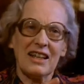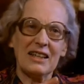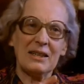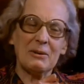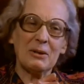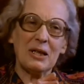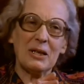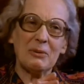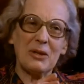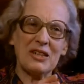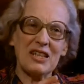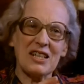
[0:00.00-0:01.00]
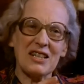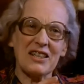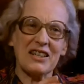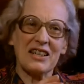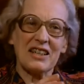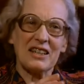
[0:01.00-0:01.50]
I, I once
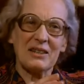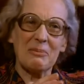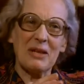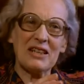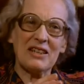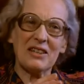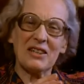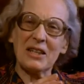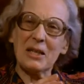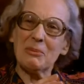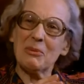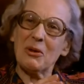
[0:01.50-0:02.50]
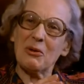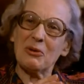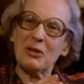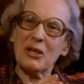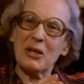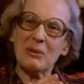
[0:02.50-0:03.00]
met the dream
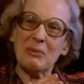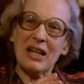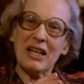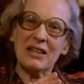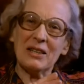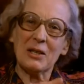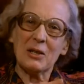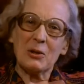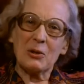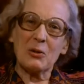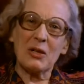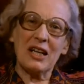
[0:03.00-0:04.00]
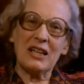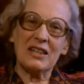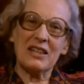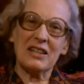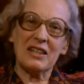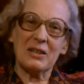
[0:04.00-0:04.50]
of a young man who
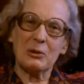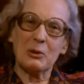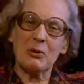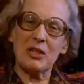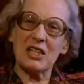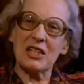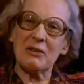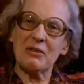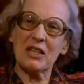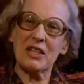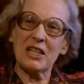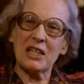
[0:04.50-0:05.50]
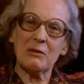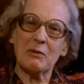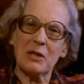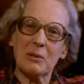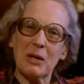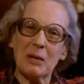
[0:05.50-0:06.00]
had who was living still
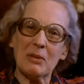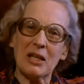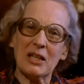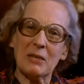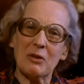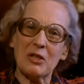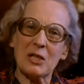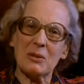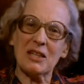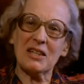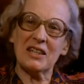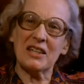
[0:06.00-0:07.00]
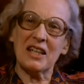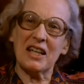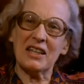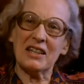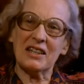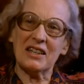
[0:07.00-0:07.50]
with mama he was
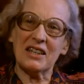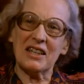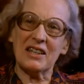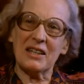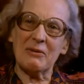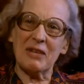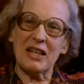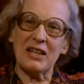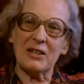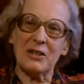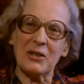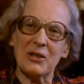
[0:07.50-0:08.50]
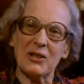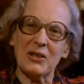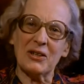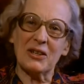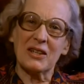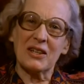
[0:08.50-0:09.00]
29 and had never had a
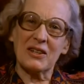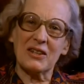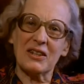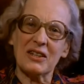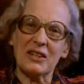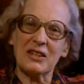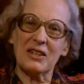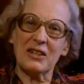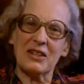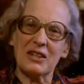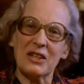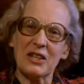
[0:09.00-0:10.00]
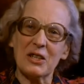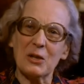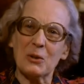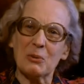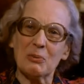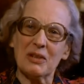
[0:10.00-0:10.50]
girl uh, in in his
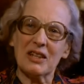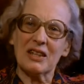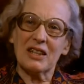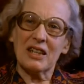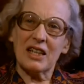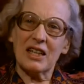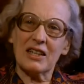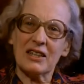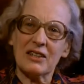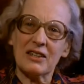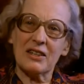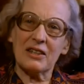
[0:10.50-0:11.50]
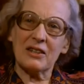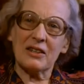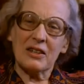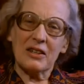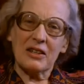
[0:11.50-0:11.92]
room and uh,